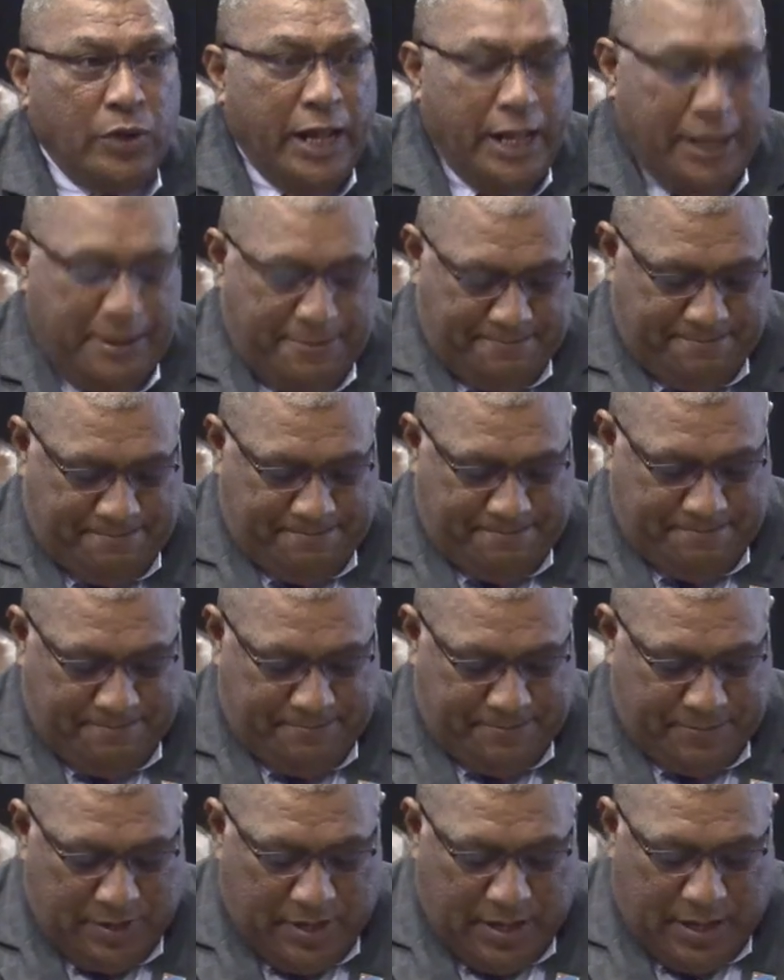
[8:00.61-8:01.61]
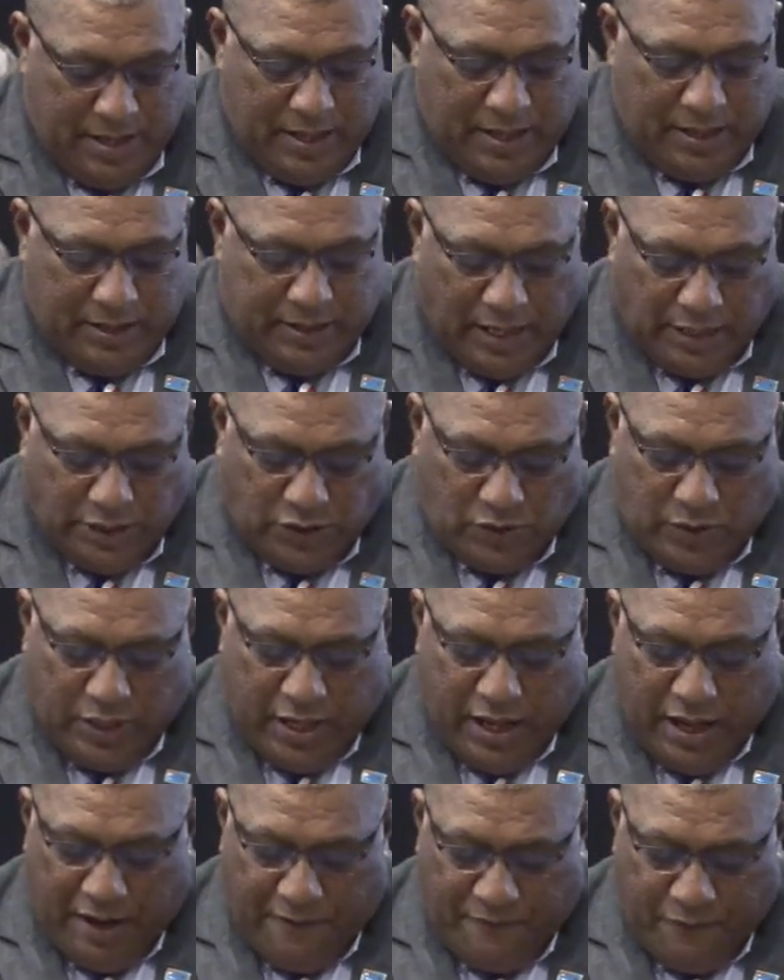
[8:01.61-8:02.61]
today. Thanks to
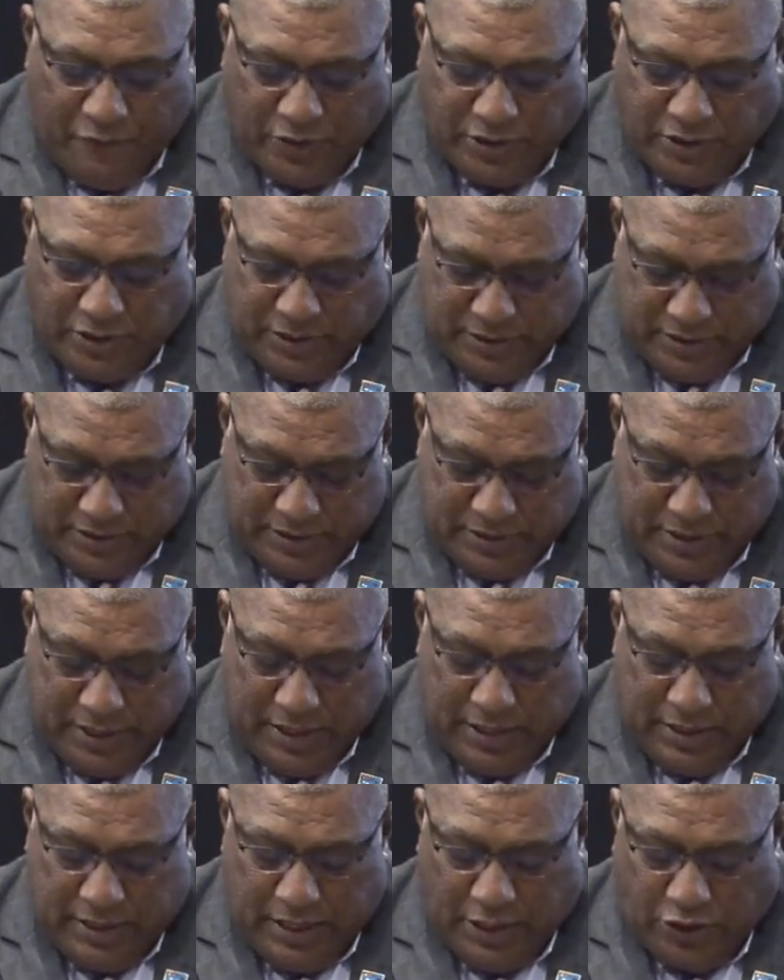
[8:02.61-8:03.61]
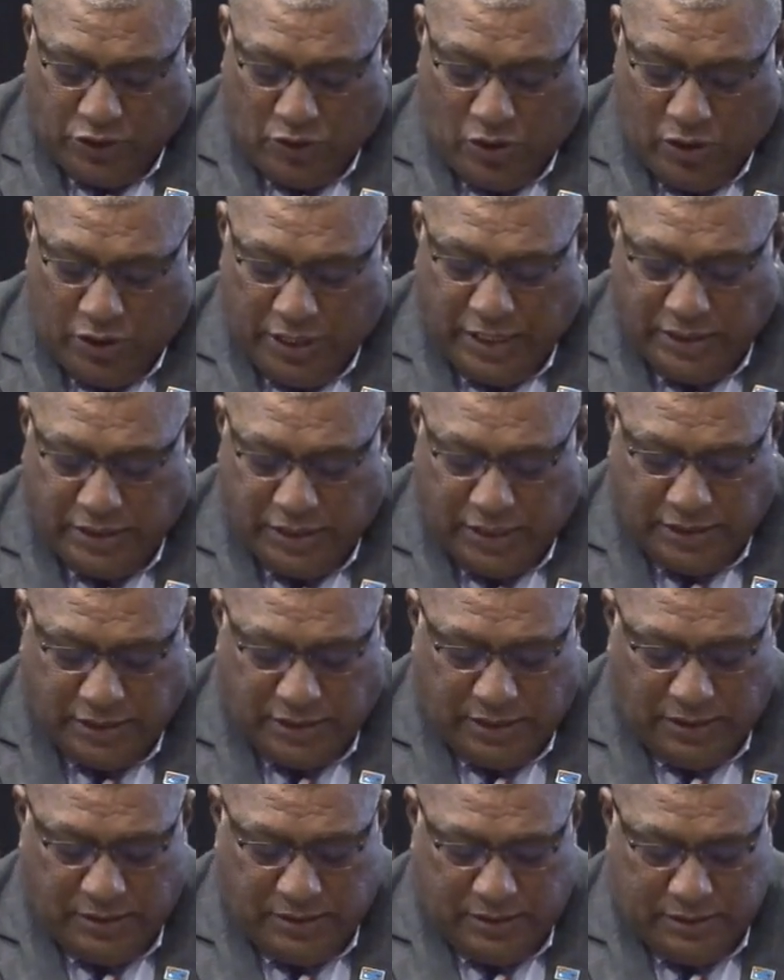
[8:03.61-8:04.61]
the efforts and such
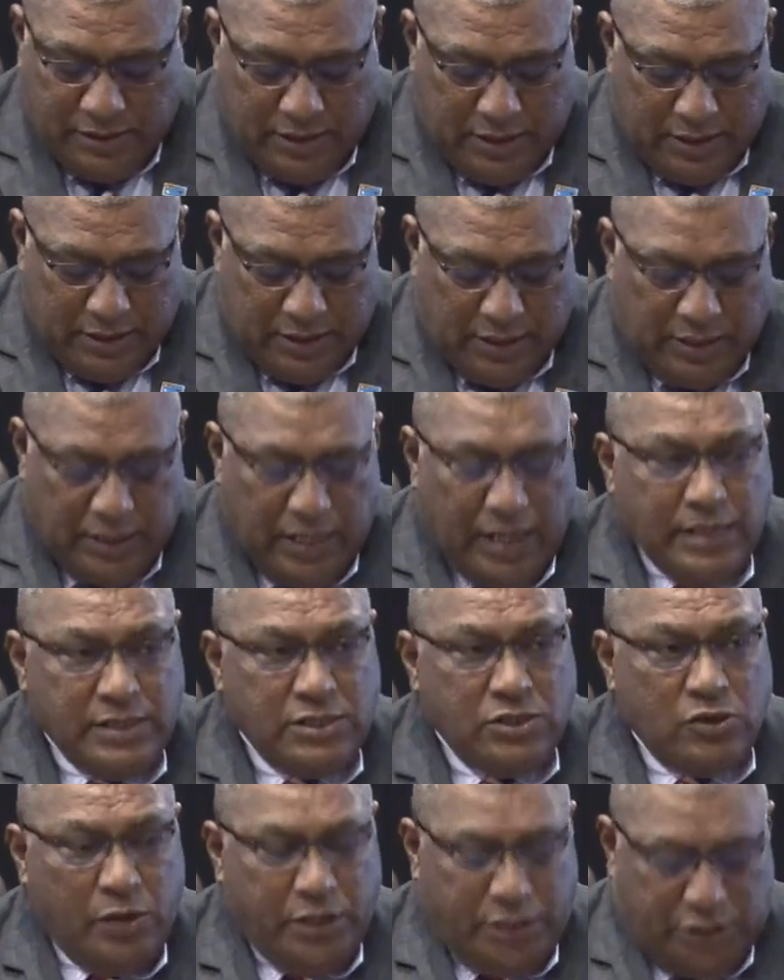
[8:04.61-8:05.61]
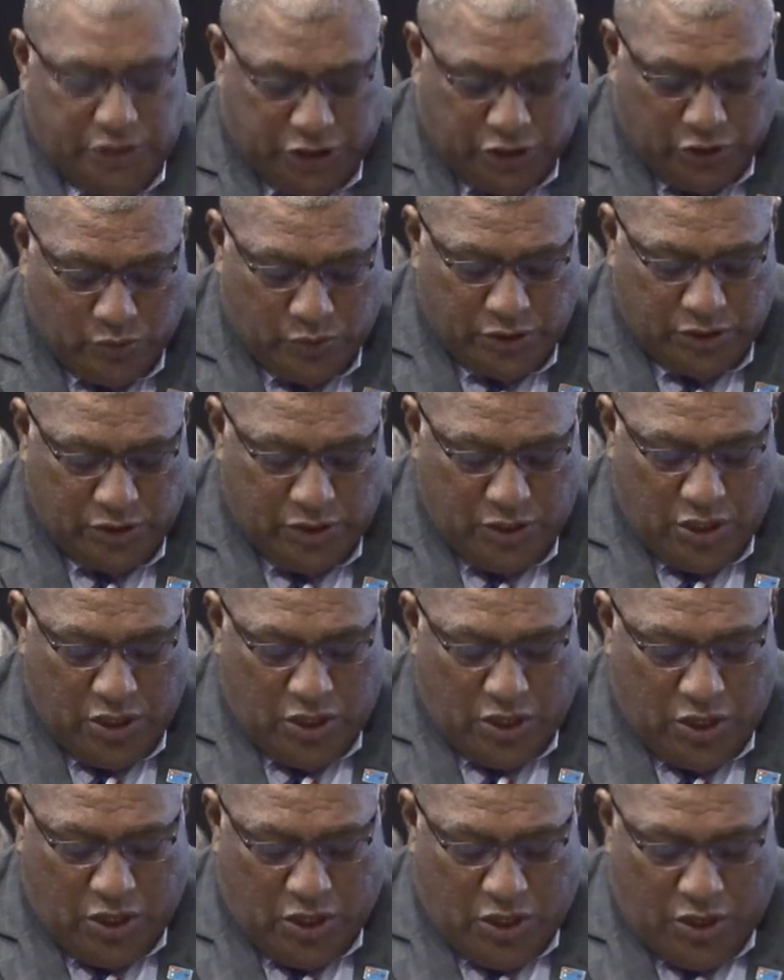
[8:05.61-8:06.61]
organization, there is no excuse
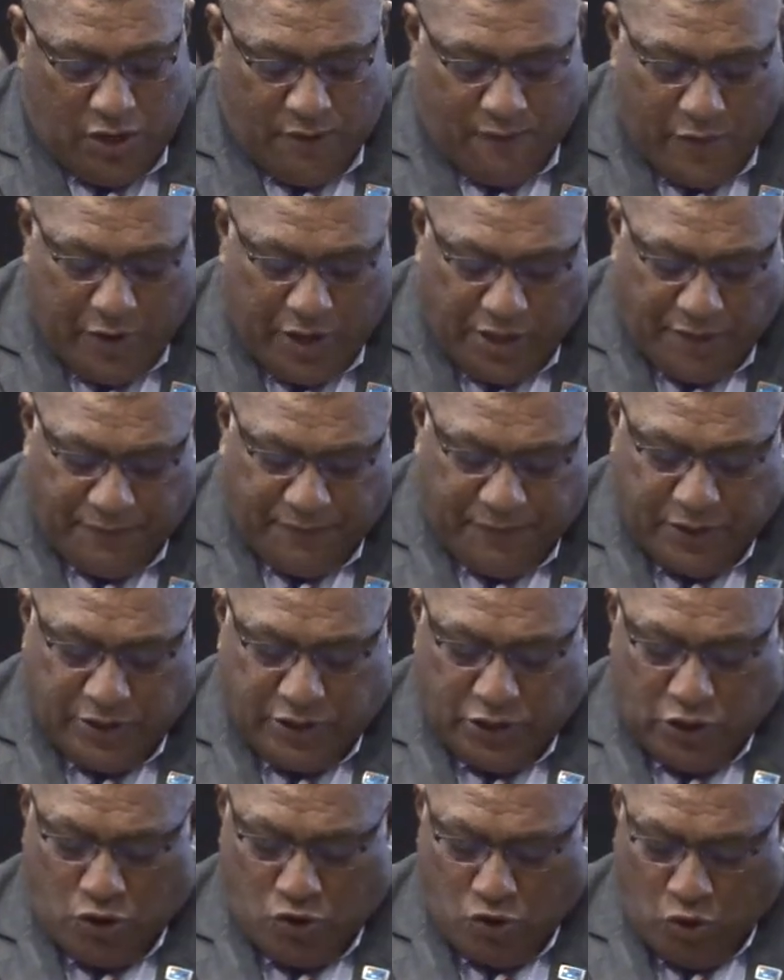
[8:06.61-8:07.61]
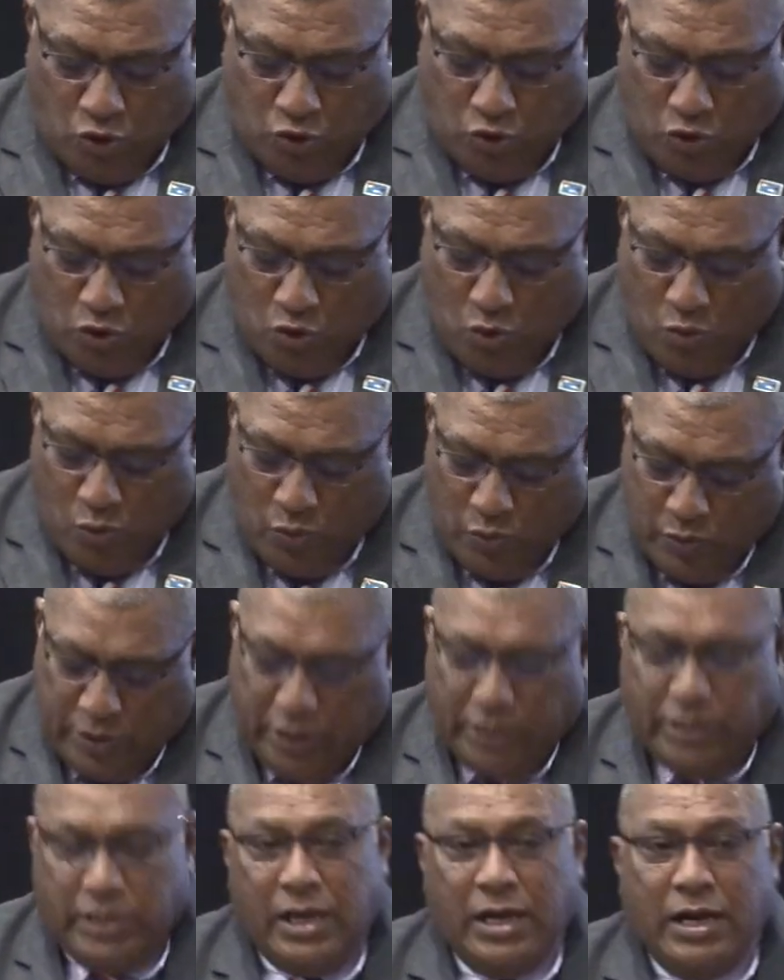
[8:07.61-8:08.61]
for any Fijian not to know
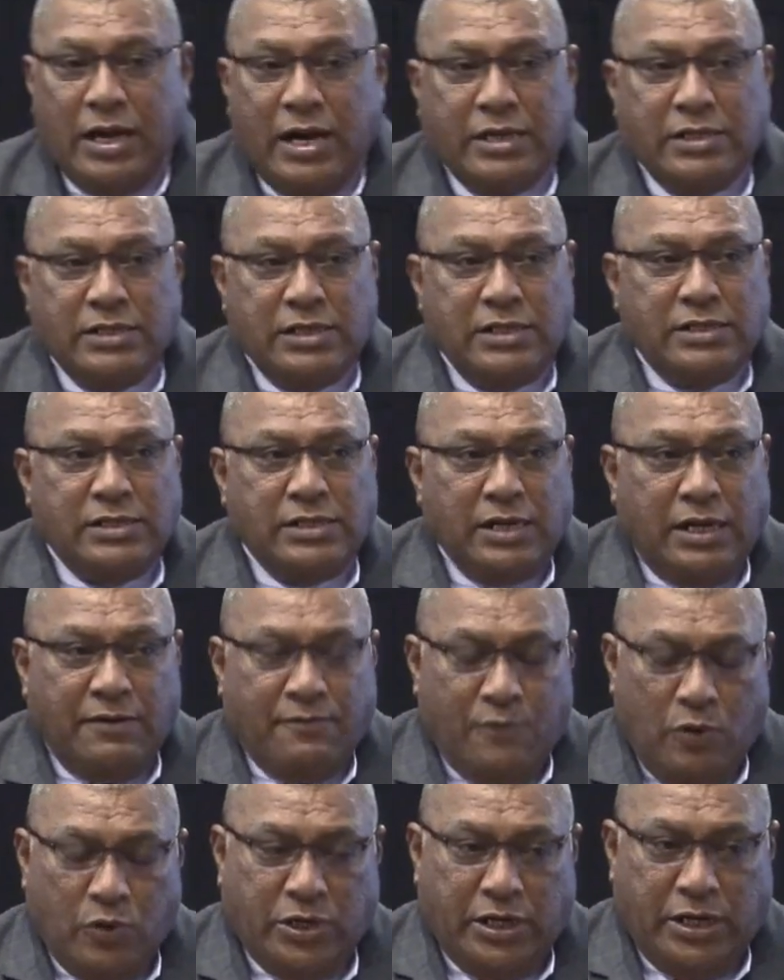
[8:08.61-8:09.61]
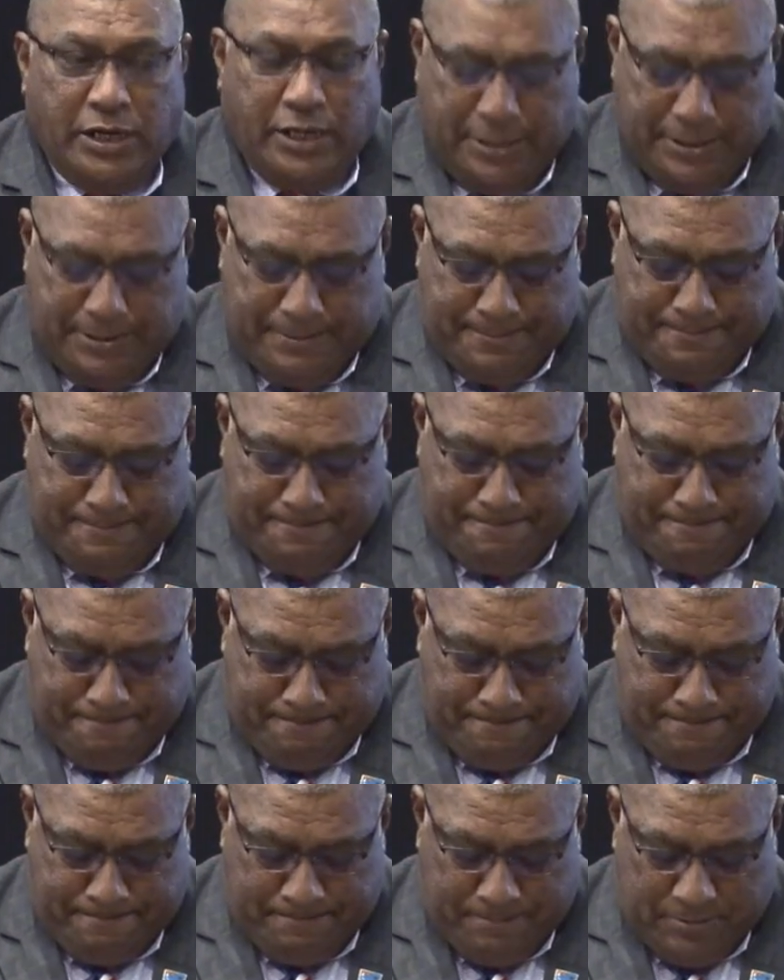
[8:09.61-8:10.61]
that the elections and voting is.
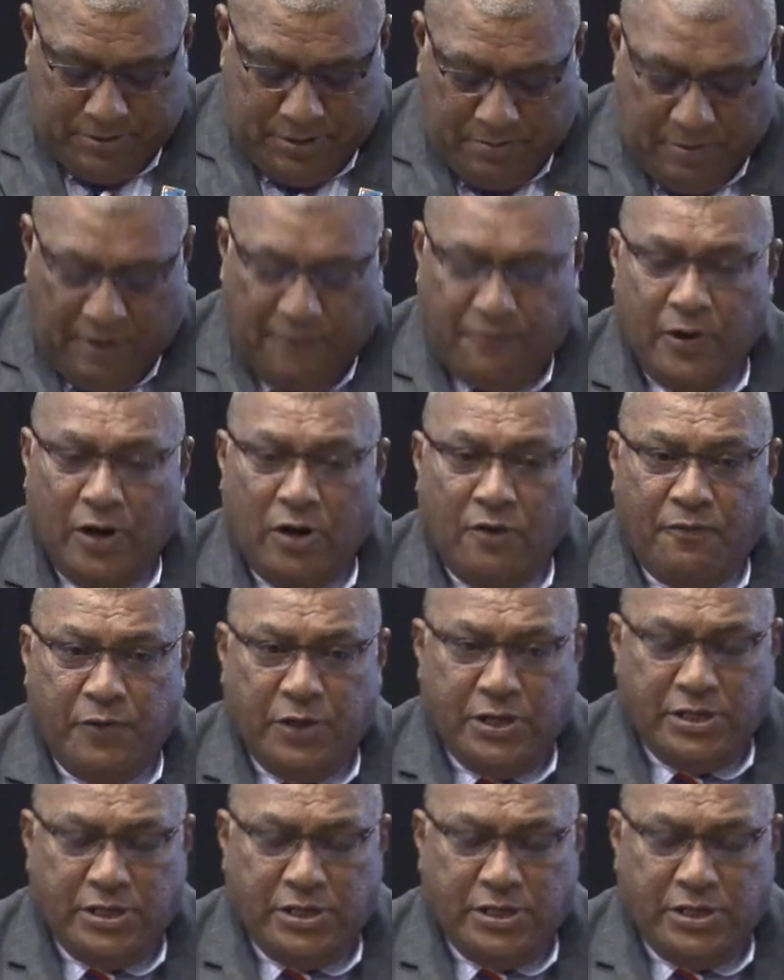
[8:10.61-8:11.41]
My fellow